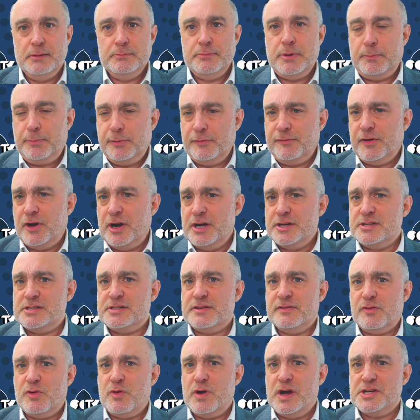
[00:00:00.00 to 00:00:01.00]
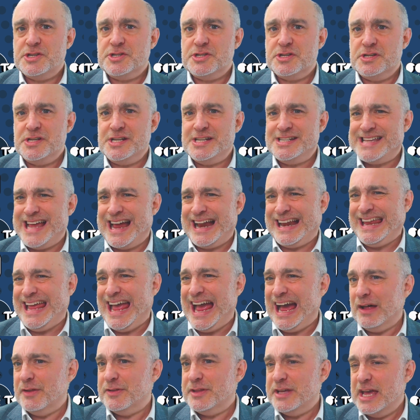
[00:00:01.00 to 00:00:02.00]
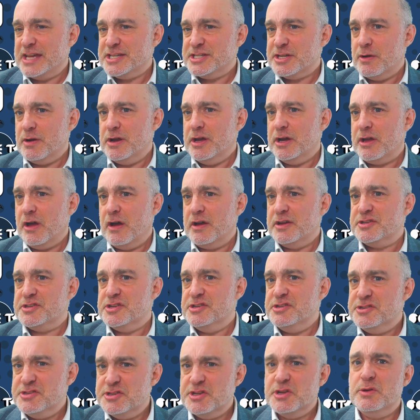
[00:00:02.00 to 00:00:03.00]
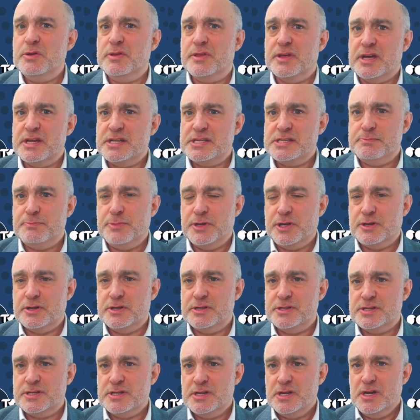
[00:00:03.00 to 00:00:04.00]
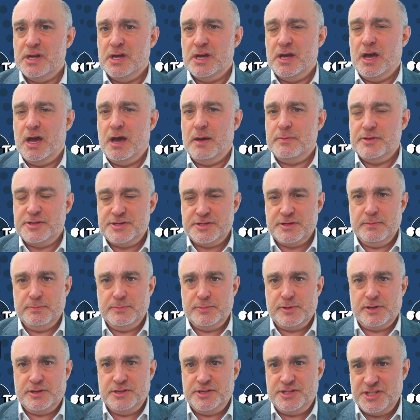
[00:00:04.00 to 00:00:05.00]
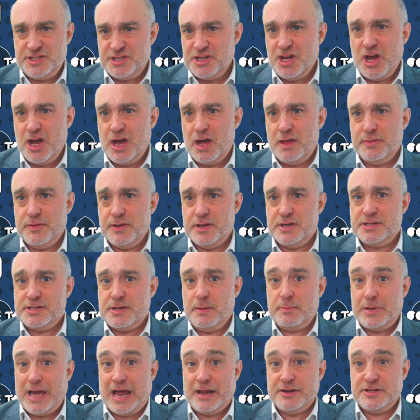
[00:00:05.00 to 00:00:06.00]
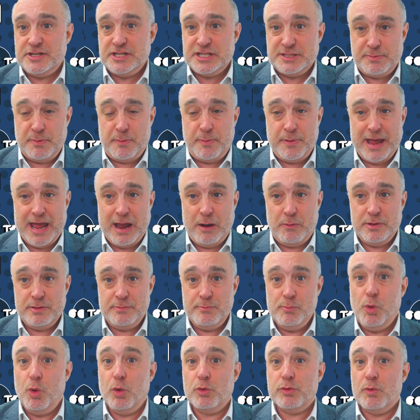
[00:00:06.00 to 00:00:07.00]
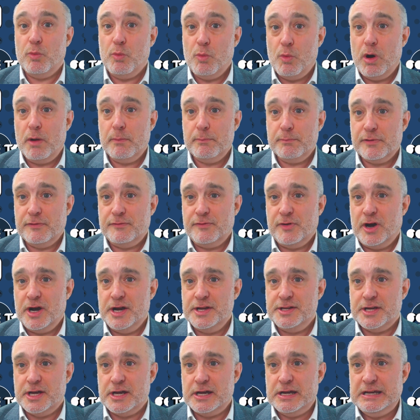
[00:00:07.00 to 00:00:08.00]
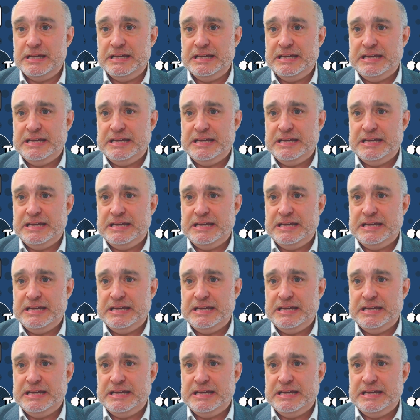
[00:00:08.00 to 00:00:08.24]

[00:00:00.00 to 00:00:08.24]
But providers have questioned exactly how the SRA are going to do this because uh, there's some concern that some candidates prepare with more than one provider.